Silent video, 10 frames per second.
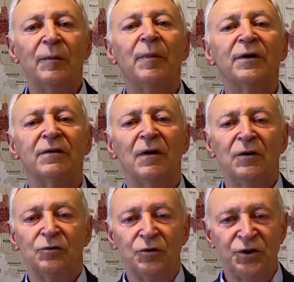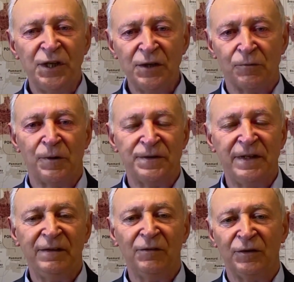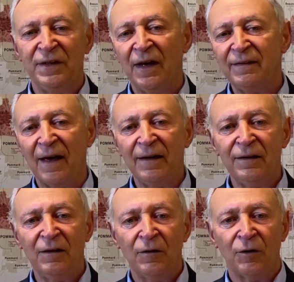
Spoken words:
But the generosity on the attack